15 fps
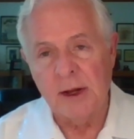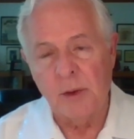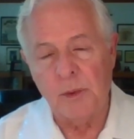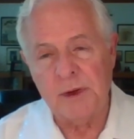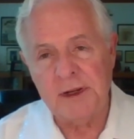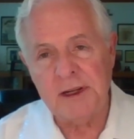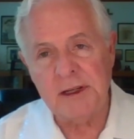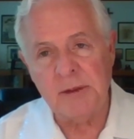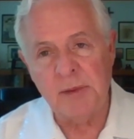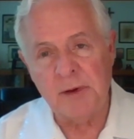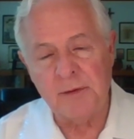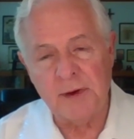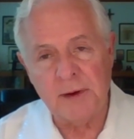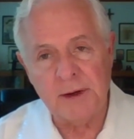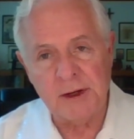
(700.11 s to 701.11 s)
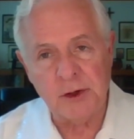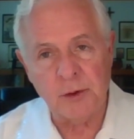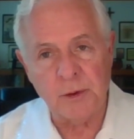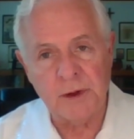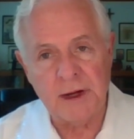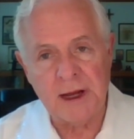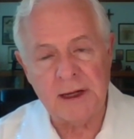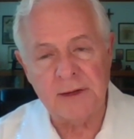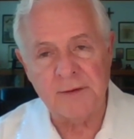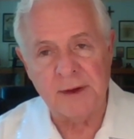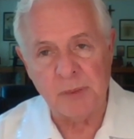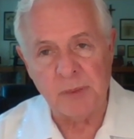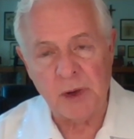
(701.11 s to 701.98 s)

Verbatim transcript: We need to be very creative and